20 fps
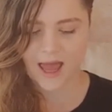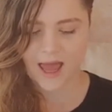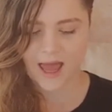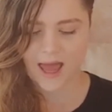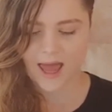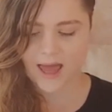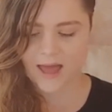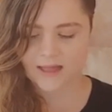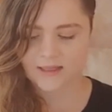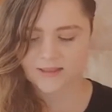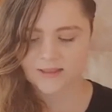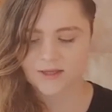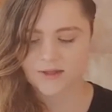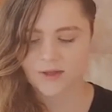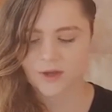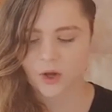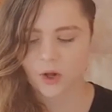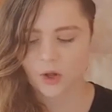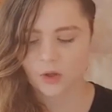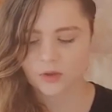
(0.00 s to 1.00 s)
and
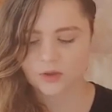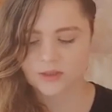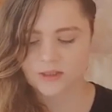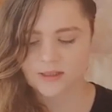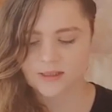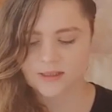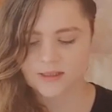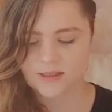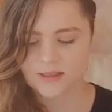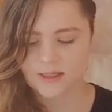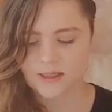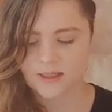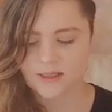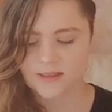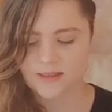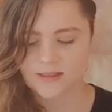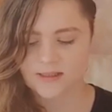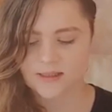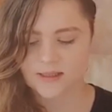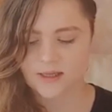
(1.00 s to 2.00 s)
the oldest
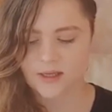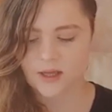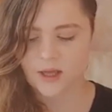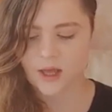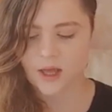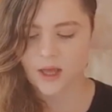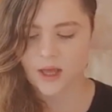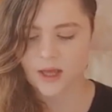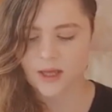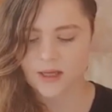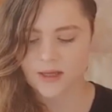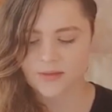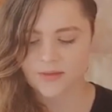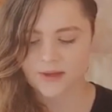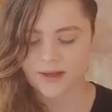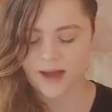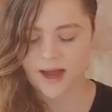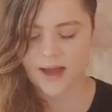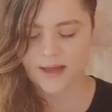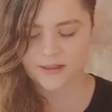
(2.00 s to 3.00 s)
is the
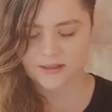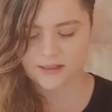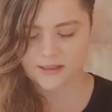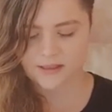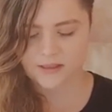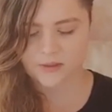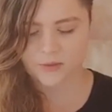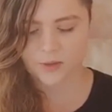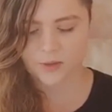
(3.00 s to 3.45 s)
kindest